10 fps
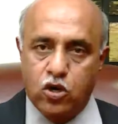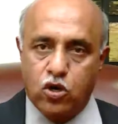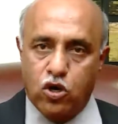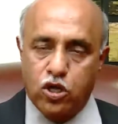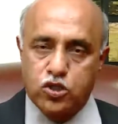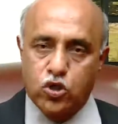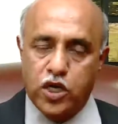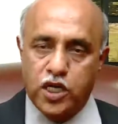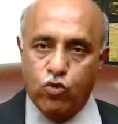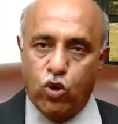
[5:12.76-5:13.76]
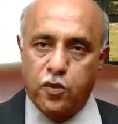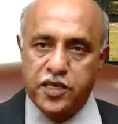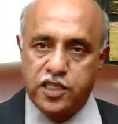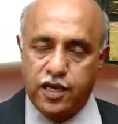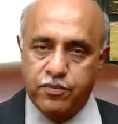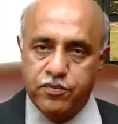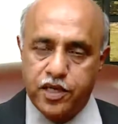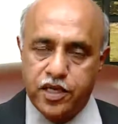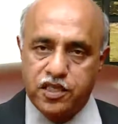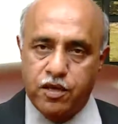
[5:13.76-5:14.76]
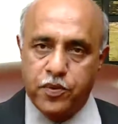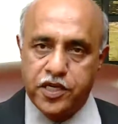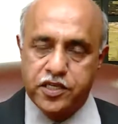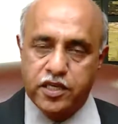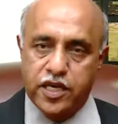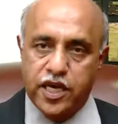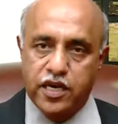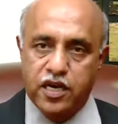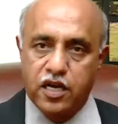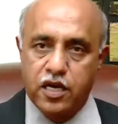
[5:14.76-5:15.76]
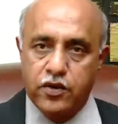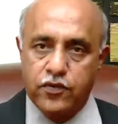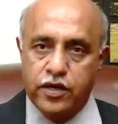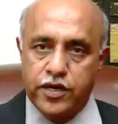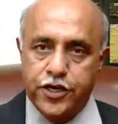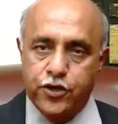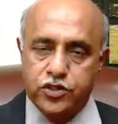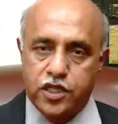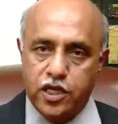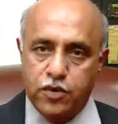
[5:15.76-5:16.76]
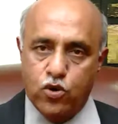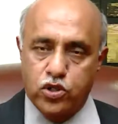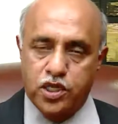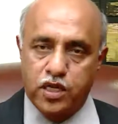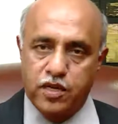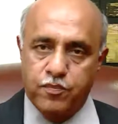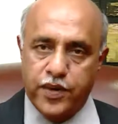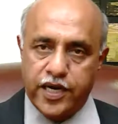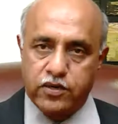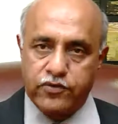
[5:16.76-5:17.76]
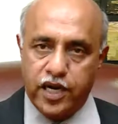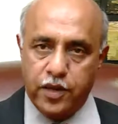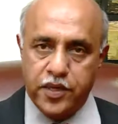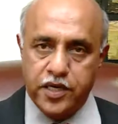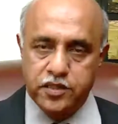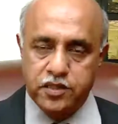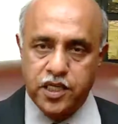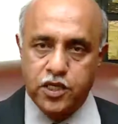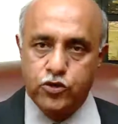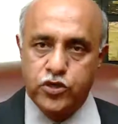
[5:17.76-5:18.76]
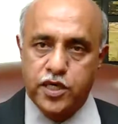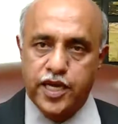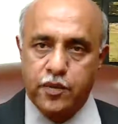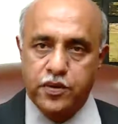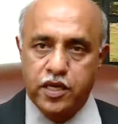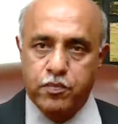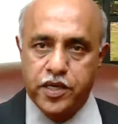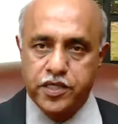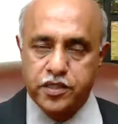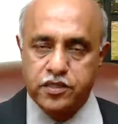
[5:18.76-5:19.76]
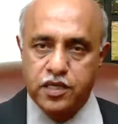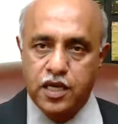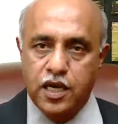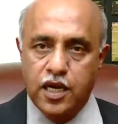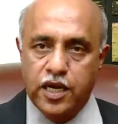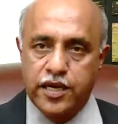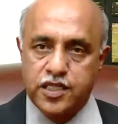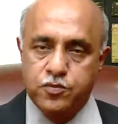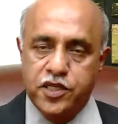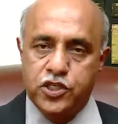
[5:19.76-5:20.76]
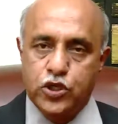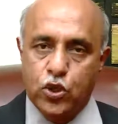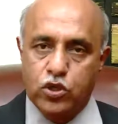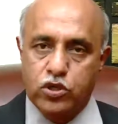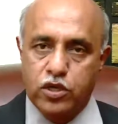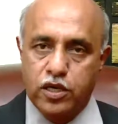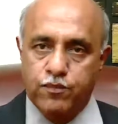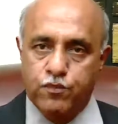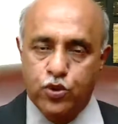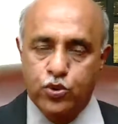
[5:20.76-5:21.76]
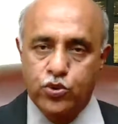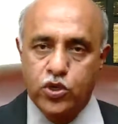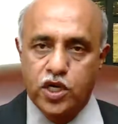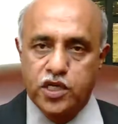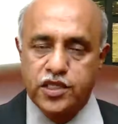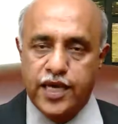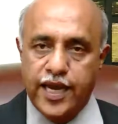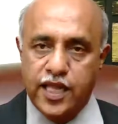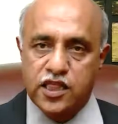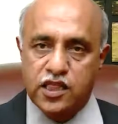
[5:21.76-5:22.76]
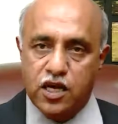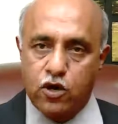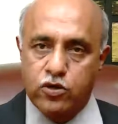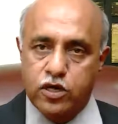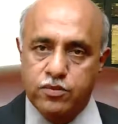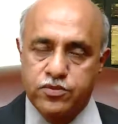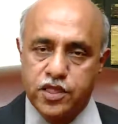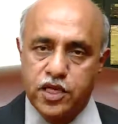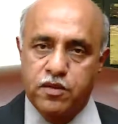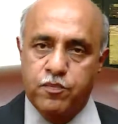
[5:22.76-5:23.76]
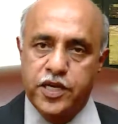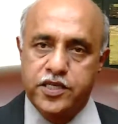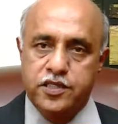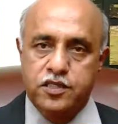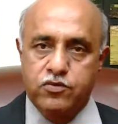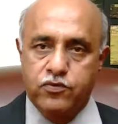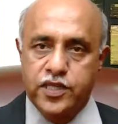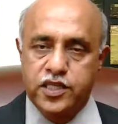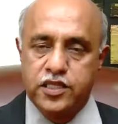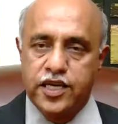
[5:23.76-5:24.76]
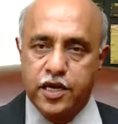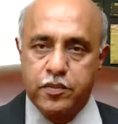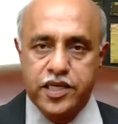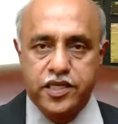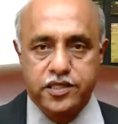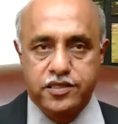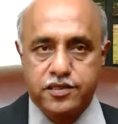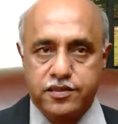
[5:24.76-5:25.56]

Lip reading: Also, involving them in the patient care will reduce the emotional impact of diabetes in the individual diabetic patients and has been shown to improve the health outcomes in patients with diabetes.